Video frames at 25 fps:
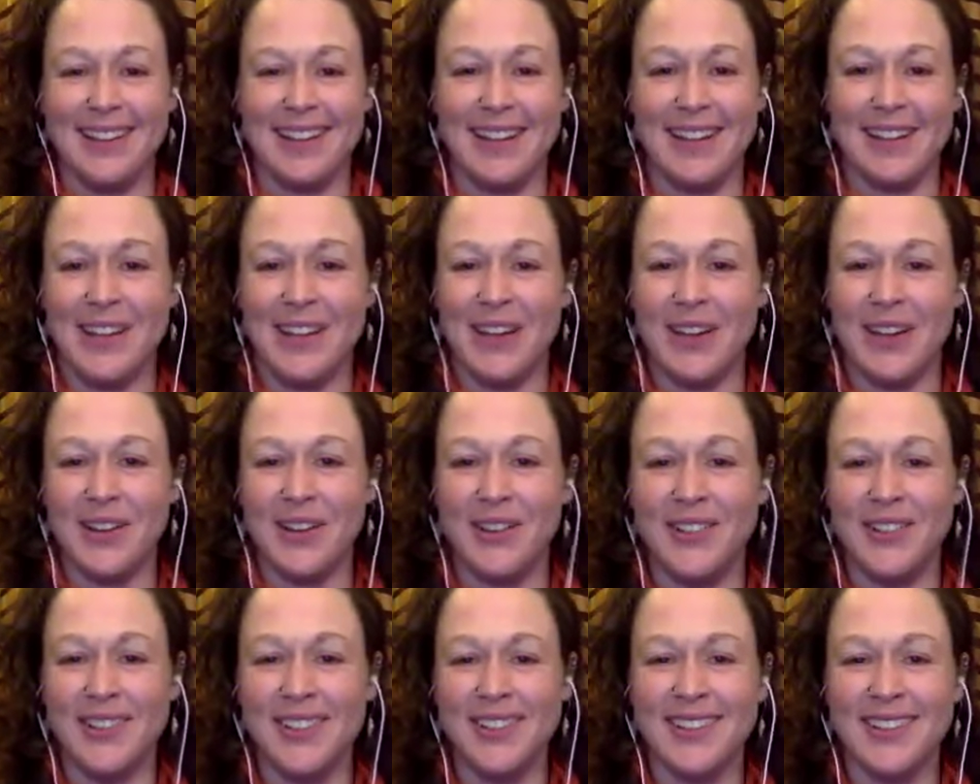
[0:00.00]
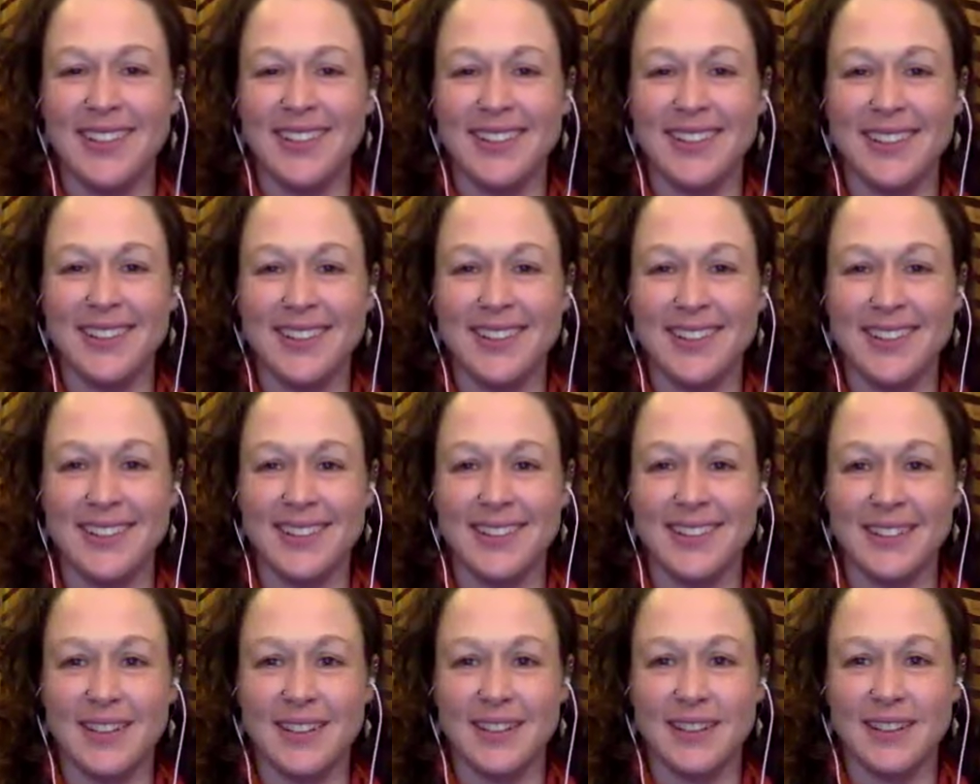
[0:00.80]
Hello.
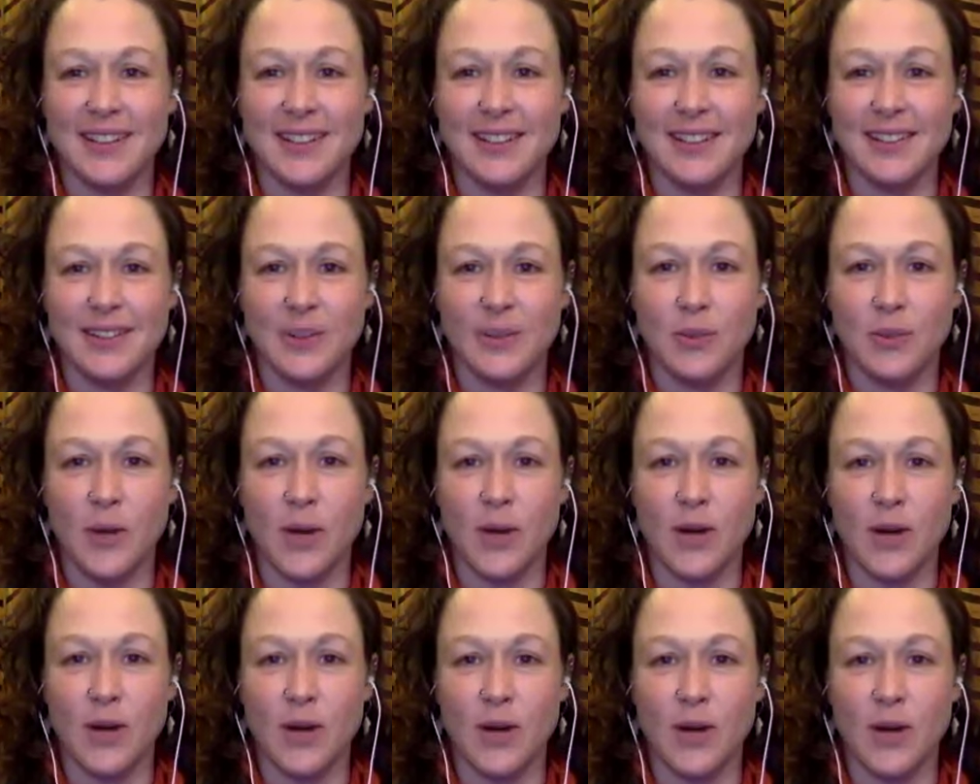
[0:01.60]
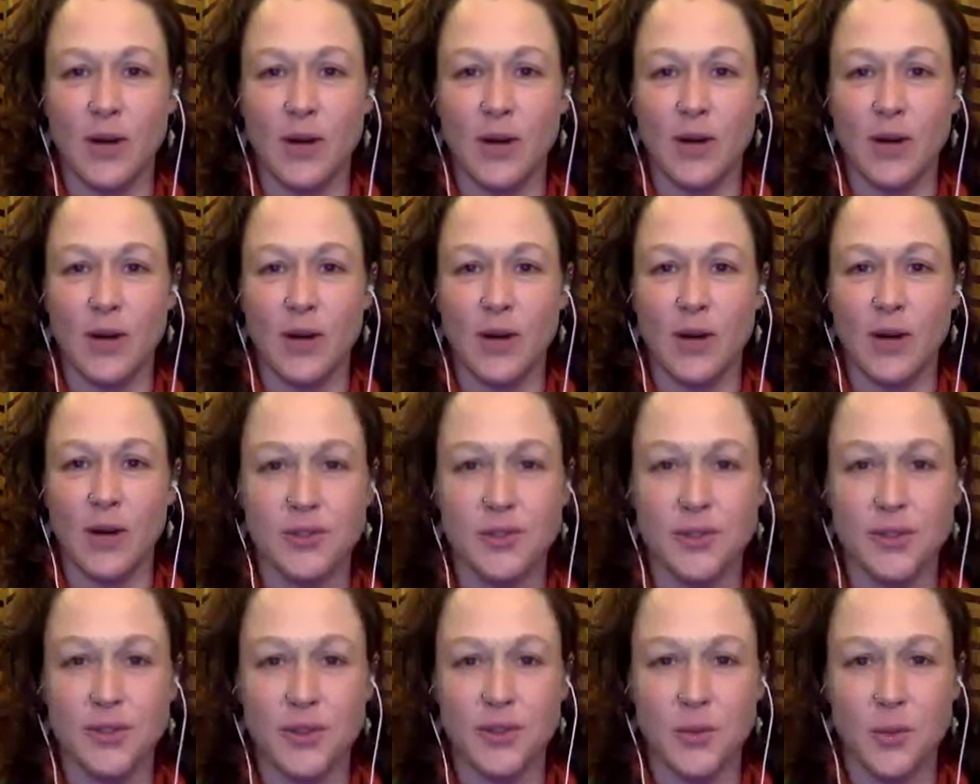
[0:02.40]
Welcome
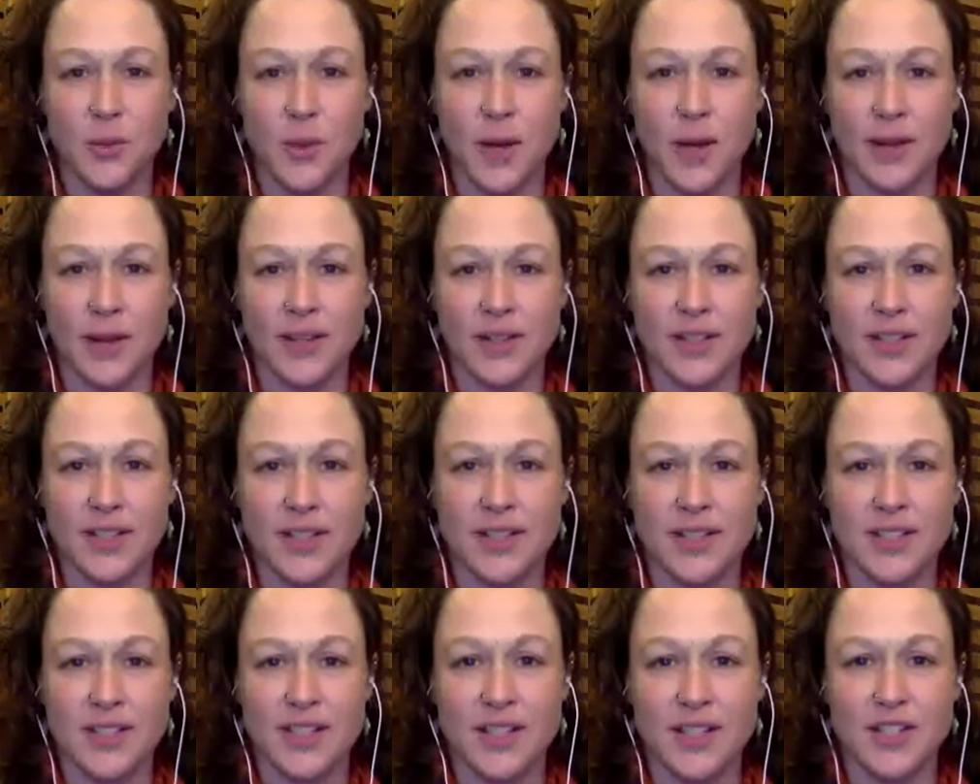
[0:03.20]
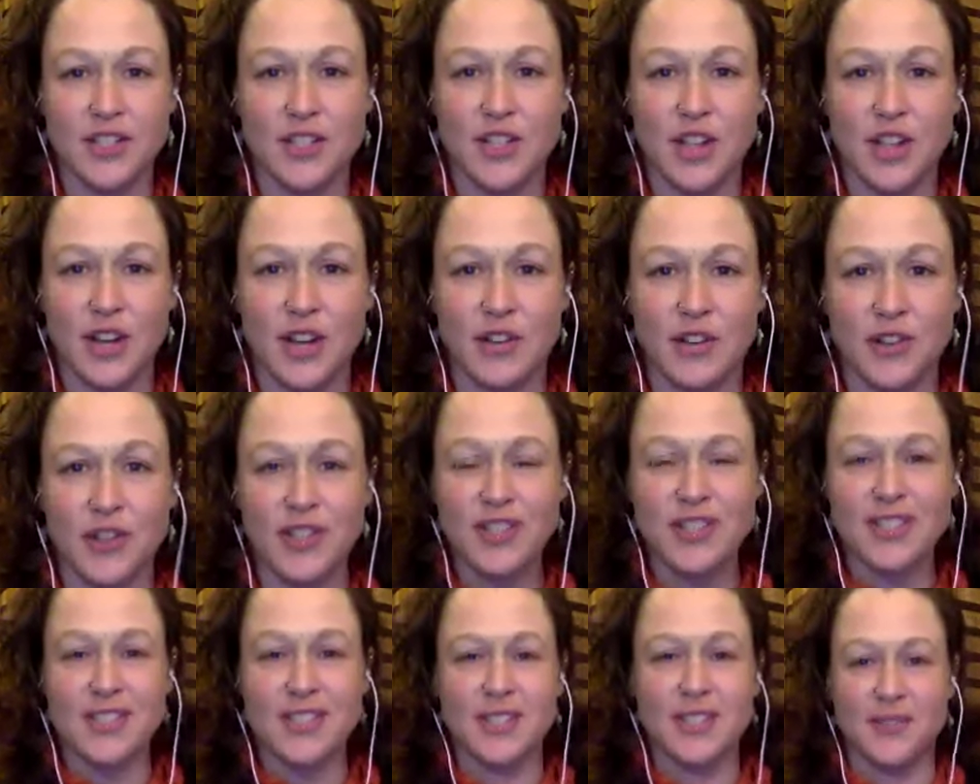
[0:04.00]
to the Wellness
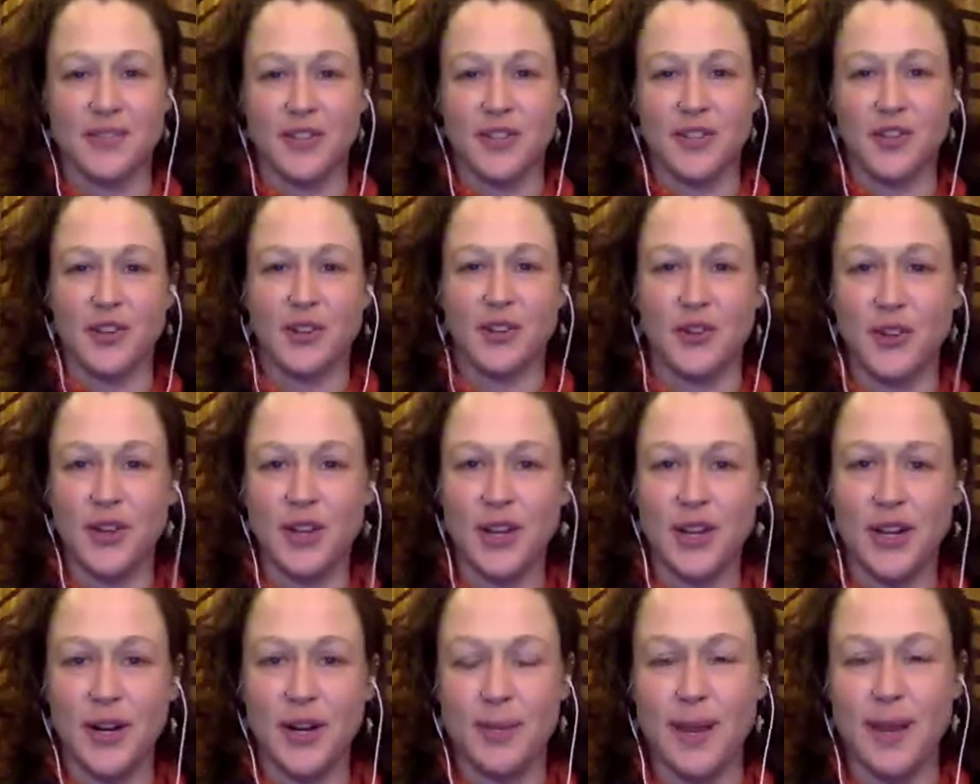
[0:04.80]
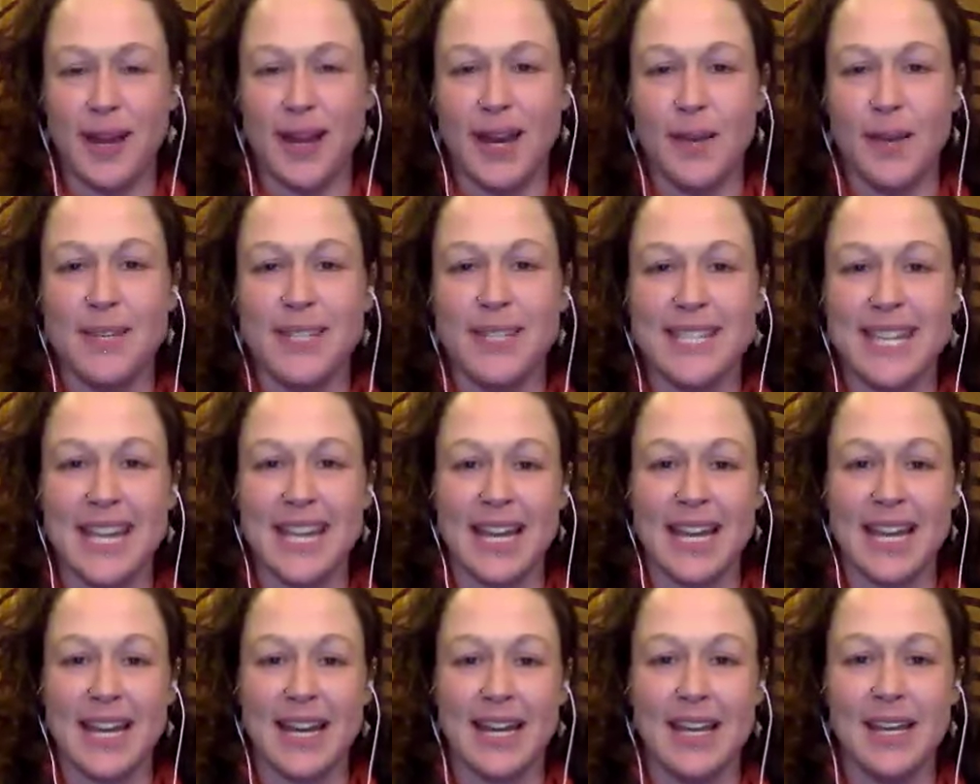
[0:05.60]
Generalist. If you're new here, my name is
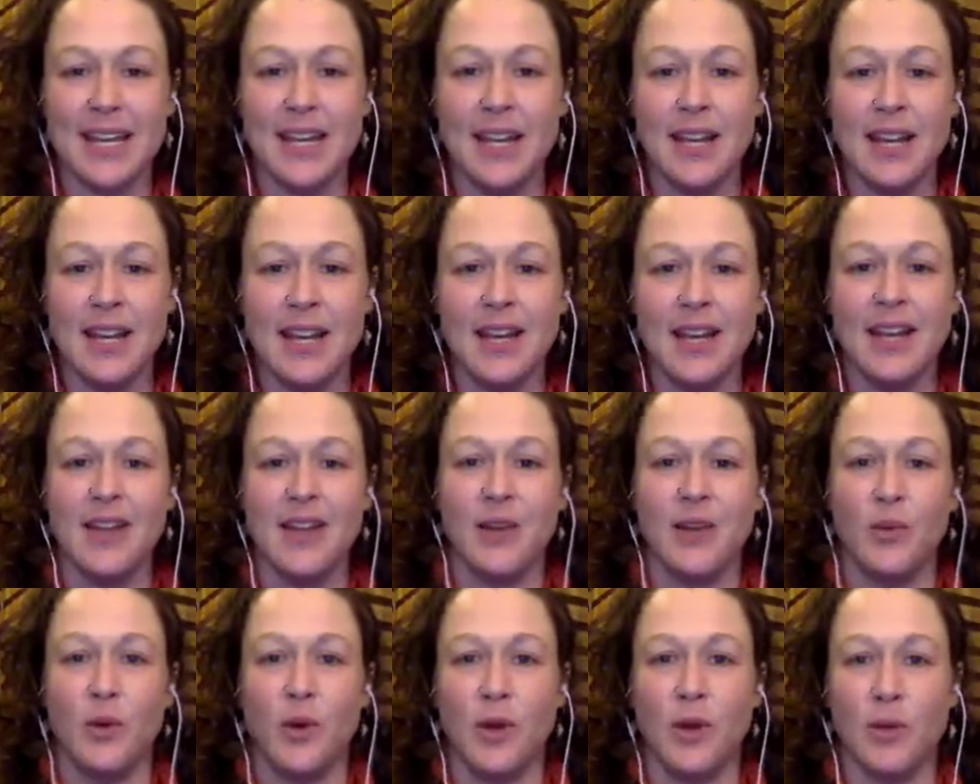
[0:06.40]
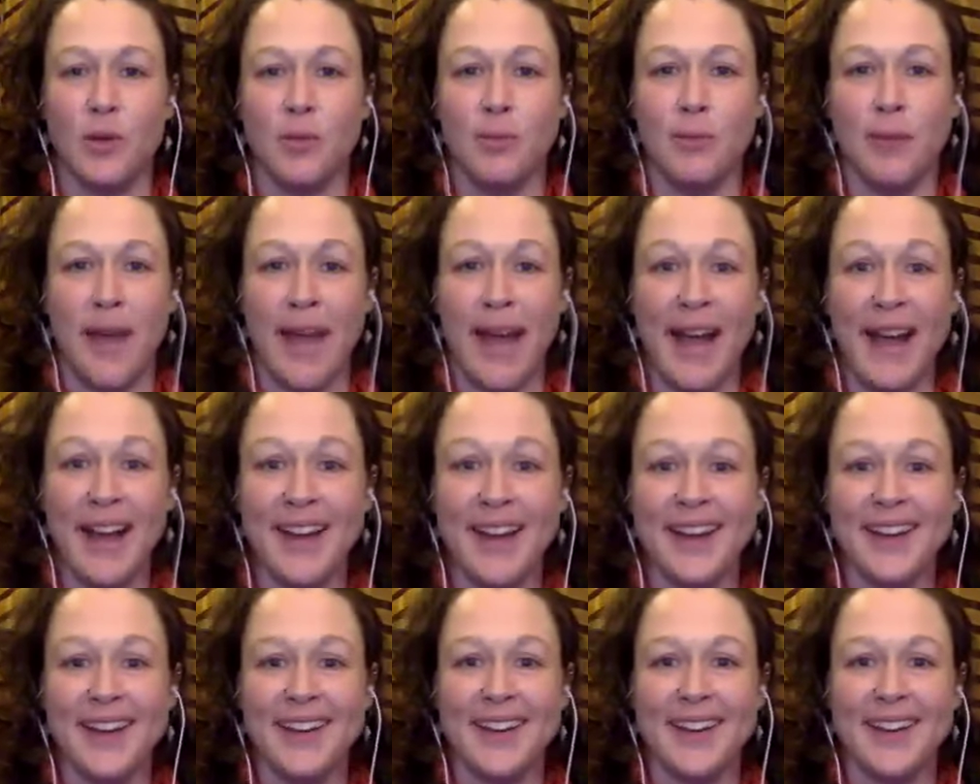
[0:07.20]
Annie. Welcome back
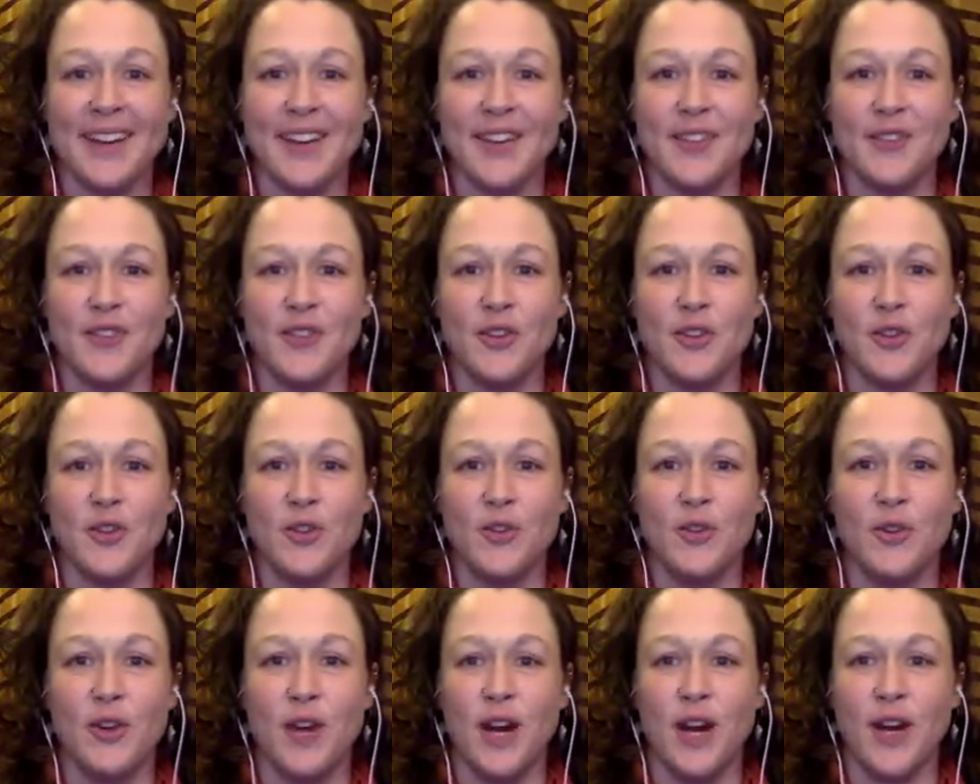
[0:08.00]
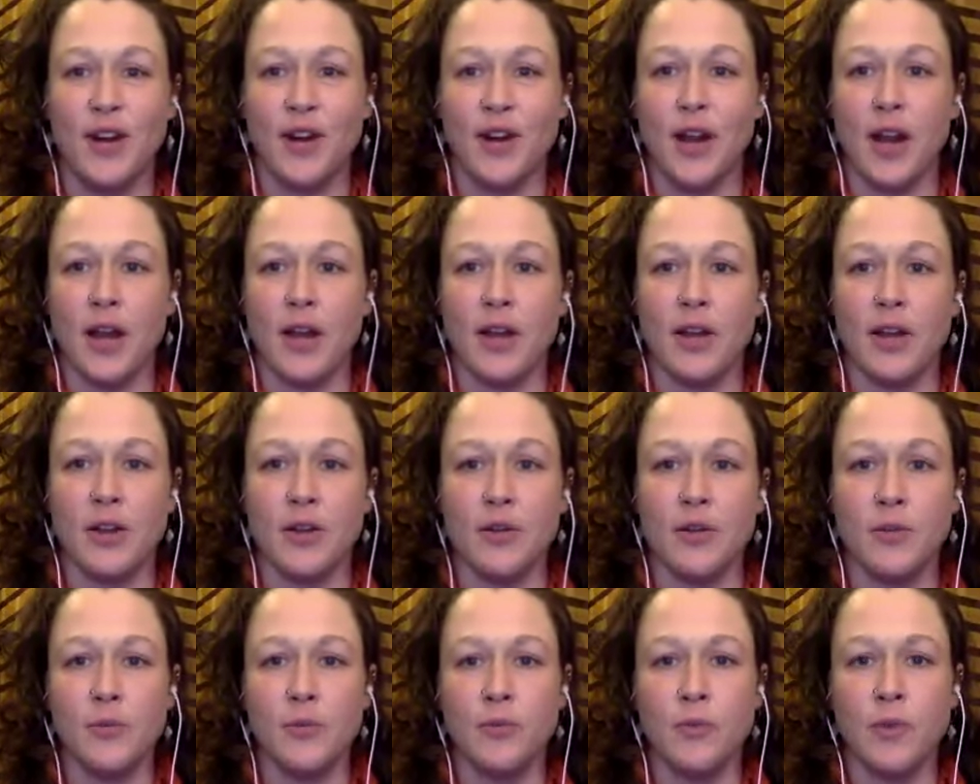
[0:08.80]
if you are not
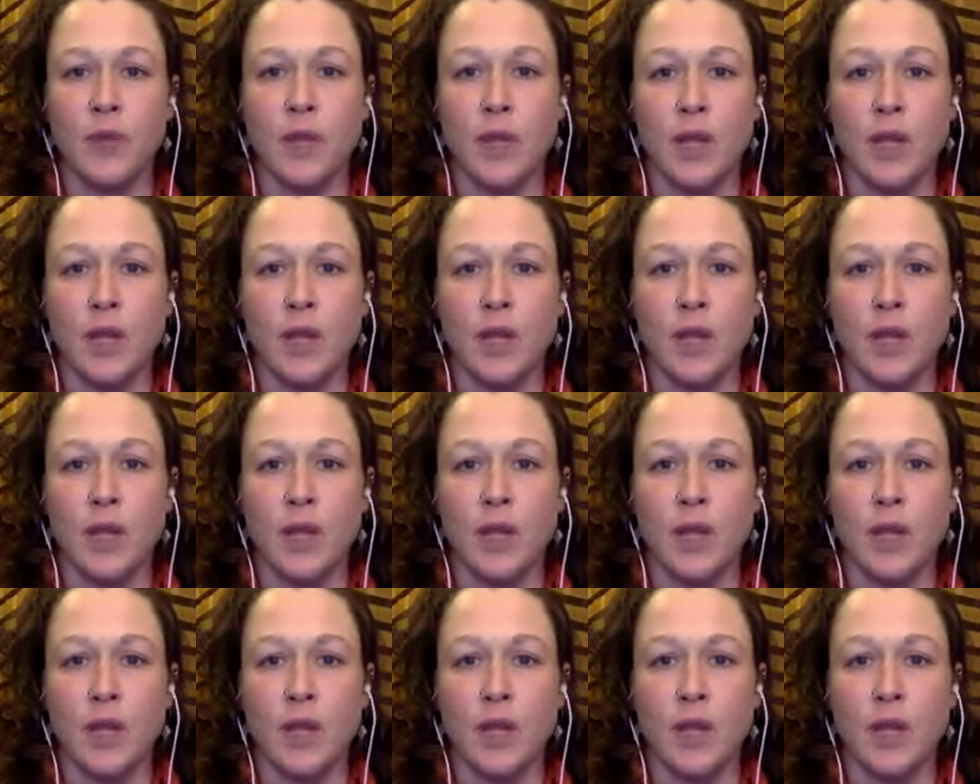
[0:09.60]
new.